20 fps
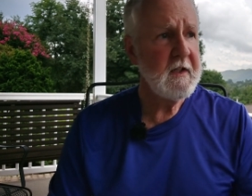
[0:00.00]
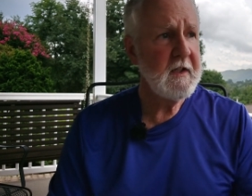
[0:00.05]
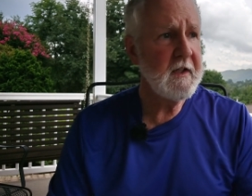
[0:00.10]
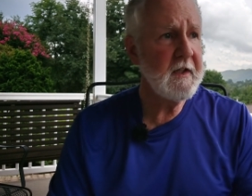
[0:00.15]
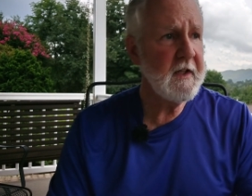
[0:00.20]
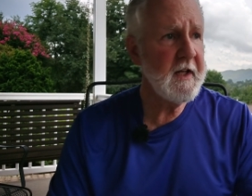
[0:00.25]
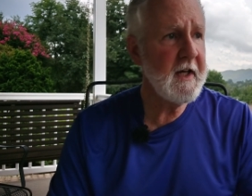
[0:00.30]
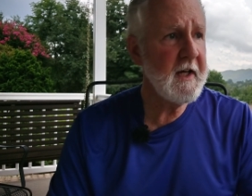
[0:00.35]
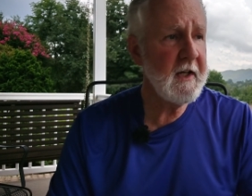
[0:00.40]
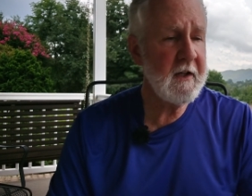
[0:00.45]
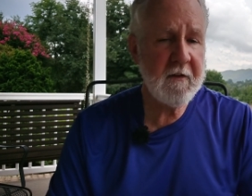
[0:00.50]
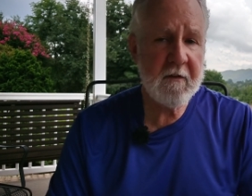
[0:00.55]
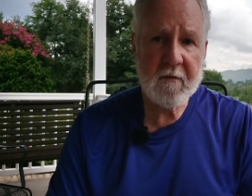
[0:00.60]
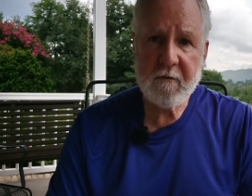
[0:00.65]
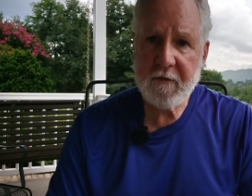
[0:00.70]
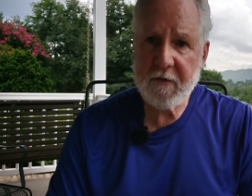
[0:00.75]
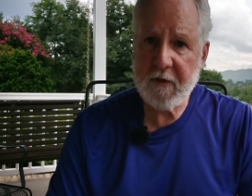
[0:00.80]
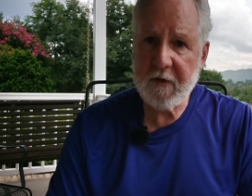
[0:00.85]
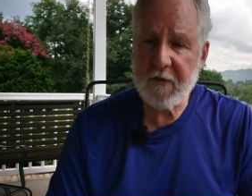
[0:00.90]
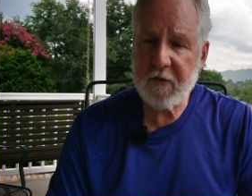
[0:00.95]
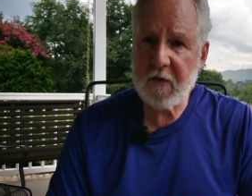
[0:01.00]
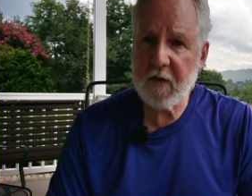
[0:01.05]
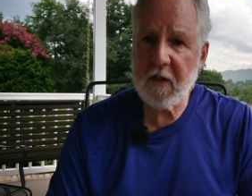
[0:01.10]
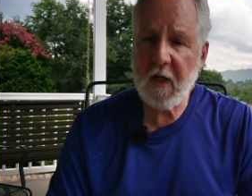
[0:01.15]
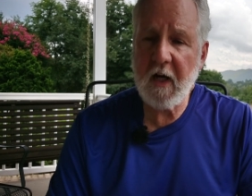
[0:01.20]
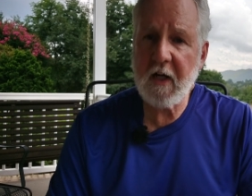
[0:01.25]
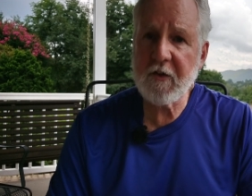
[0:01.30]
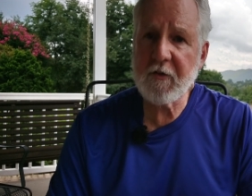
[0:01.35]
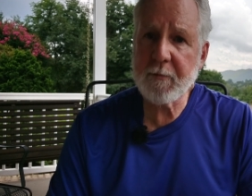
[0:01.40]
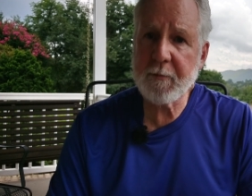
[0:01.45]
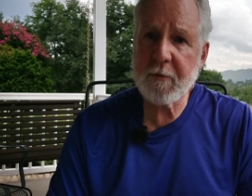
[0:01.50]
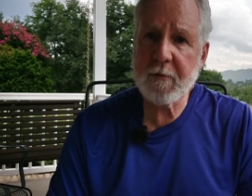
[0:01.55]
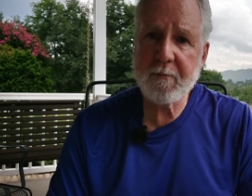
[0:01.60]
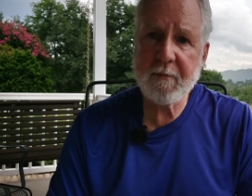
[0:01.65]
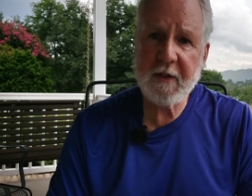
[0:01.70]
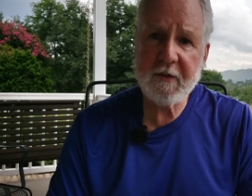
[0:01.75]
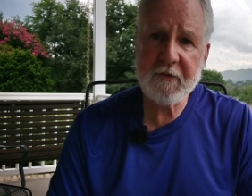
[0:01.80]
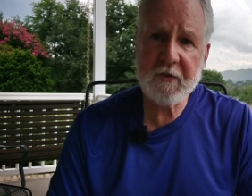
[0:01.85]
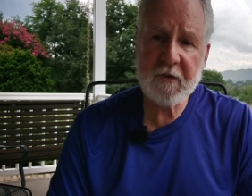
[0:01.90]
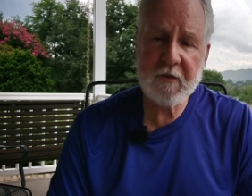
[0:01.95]
Now, this gospel
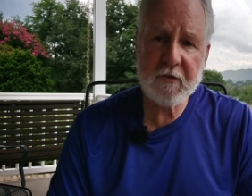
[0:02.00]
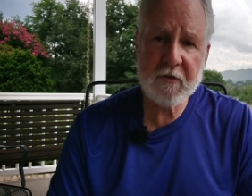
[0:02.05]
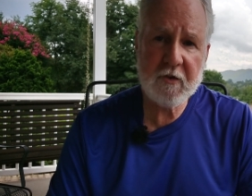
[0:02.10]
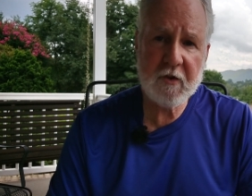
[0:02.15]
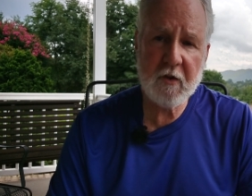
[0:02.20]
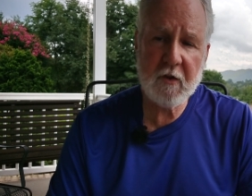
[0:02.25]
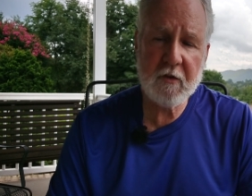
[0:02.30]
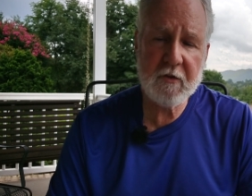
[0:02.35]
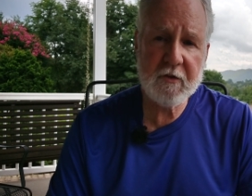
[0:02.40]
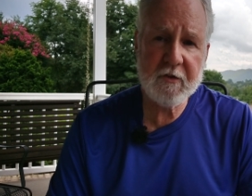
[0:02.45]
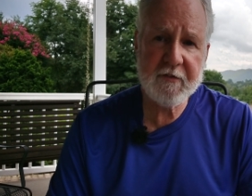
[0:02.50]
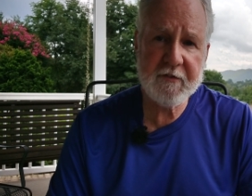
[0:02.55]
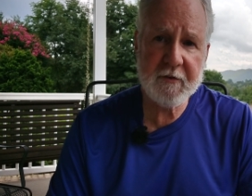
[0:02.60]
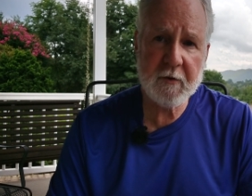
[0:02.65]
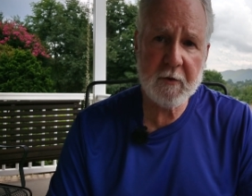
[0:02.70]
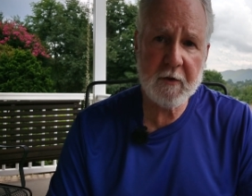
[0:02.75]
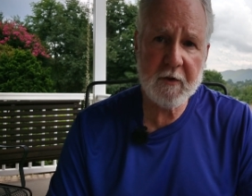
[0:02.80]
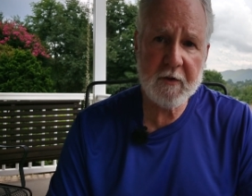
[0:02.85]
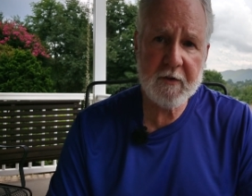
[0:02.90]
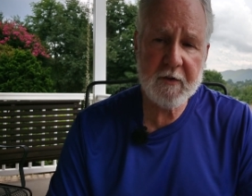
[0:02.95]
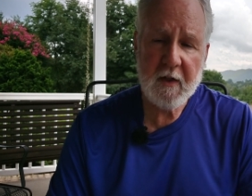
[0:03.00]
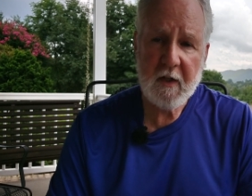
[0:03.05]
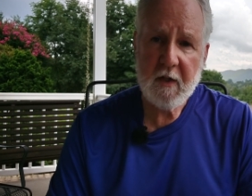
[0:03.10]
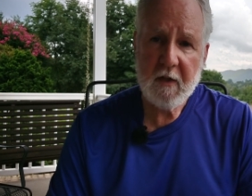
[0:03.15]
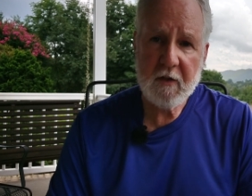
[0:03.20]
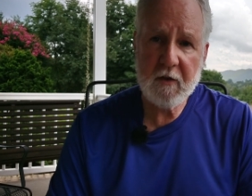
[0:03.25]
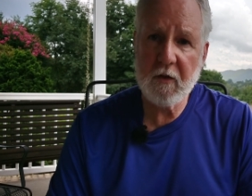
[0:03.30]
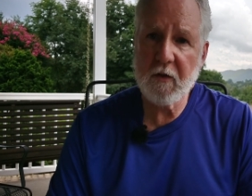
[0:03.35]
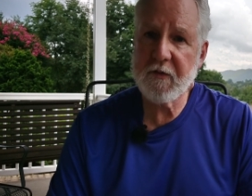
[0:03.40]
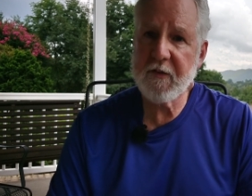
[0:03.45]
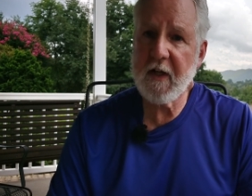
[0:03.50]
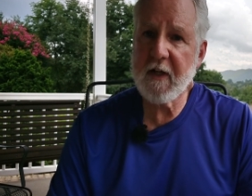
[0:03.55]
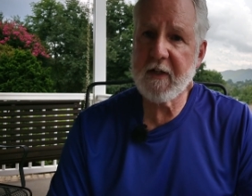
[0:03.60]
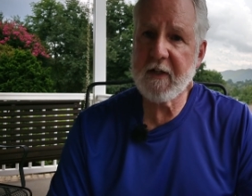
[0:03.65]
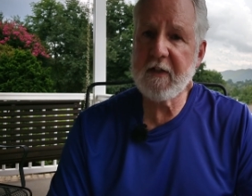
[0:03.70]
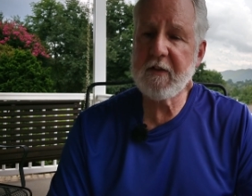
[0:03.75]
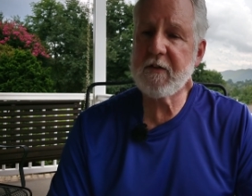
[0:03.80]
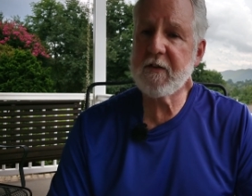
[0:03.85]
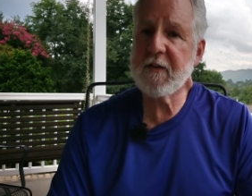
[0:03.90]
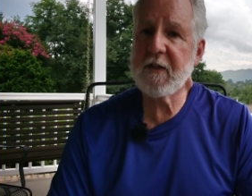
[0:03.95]
message goes forth, goes out
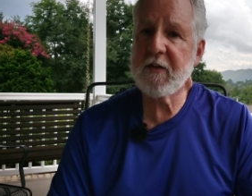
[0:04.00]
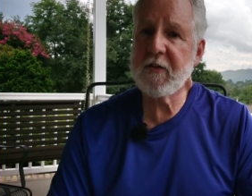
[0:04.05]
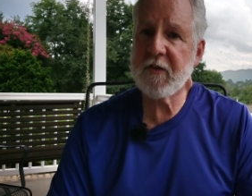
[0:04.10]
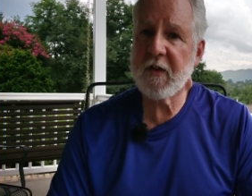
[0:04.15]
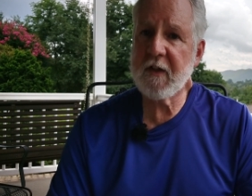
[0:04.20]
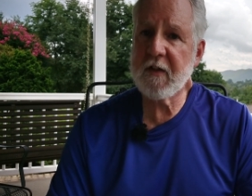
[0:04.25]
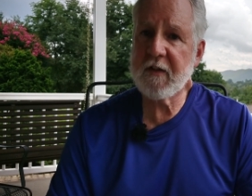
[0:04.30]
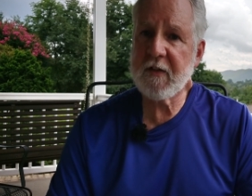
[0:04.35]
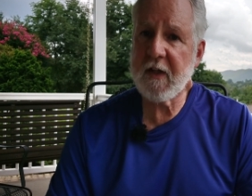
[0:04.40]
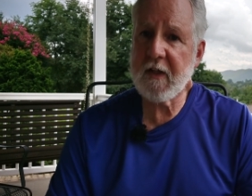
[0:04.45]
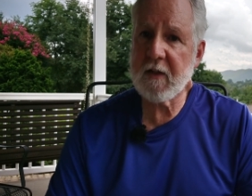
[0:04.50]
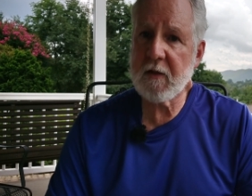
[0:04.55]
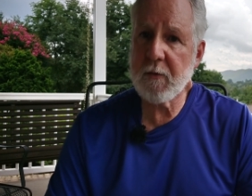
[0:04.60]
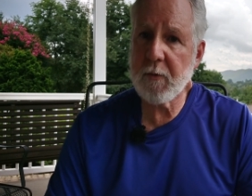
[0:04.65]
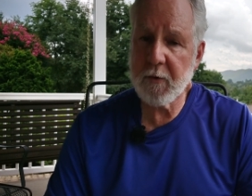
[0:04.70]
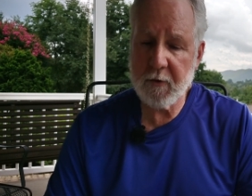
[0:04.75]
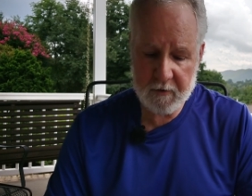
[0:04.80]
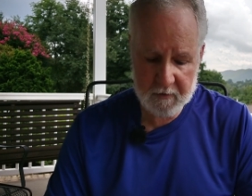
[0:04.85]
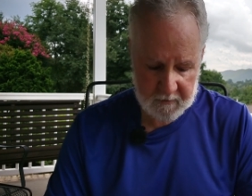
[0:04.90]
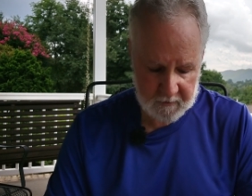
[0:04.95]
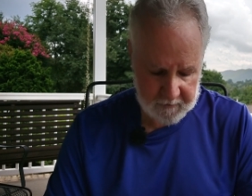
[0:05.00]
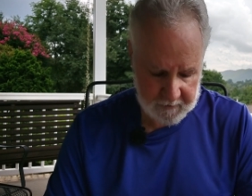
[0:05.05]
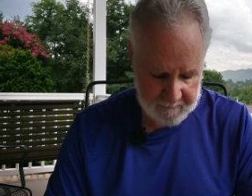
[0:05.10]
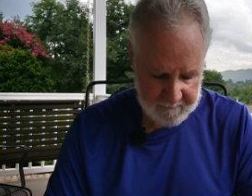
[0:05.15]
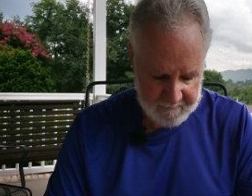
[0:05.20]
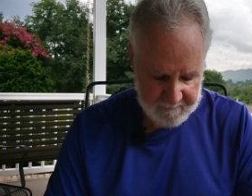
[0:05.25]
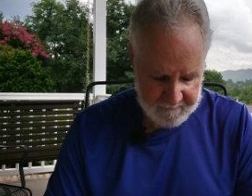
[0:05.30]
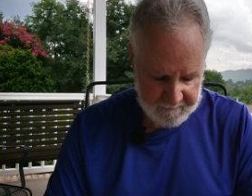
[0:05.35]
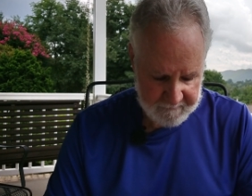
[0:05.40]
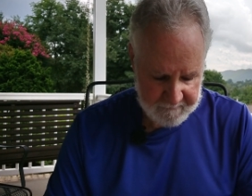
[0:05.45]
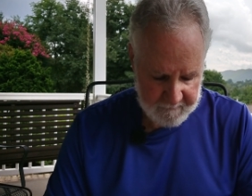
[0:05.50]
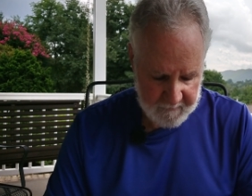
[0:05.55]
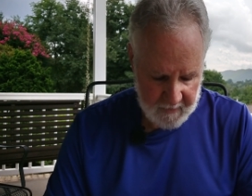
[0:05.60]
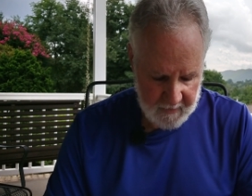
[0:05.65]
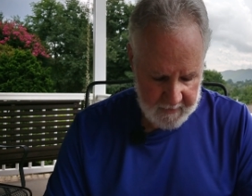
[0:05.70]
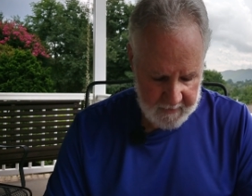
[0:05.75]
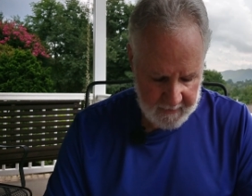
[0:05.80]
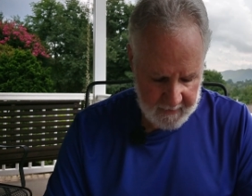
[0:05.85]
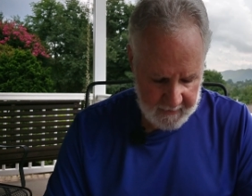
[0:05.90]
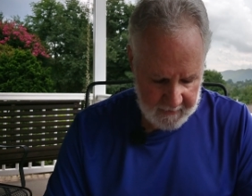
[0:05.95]
into the Gentile world,
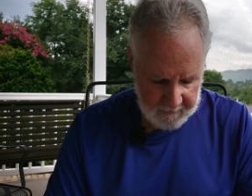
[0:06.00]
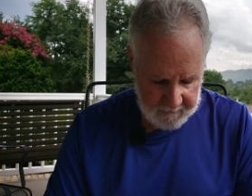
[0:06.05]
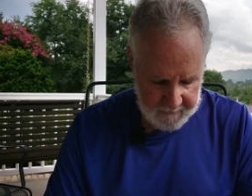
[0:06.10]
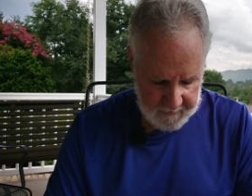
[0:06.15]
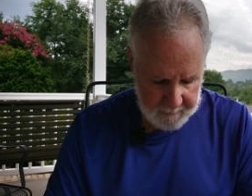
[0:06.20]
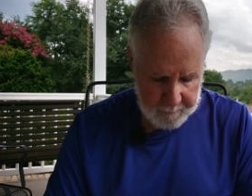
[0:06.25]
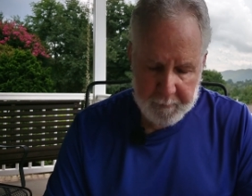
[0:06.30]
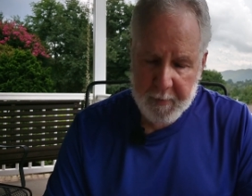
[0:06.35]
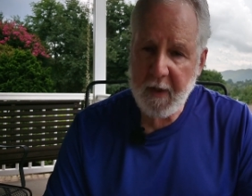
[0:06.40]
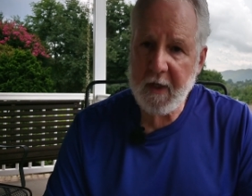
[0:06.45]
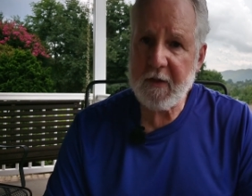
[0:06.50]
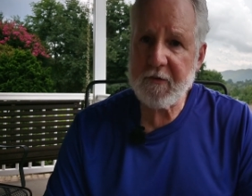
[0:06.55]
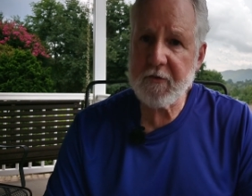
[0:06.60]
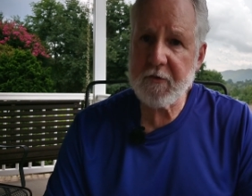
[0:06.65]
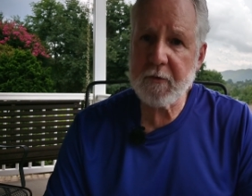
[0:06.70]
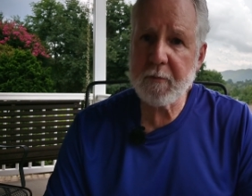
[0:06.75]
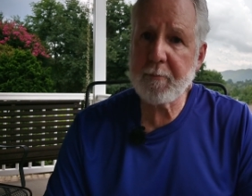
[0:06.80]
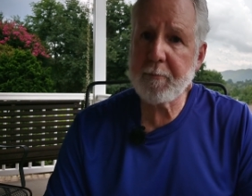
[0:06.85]
and now the Apostle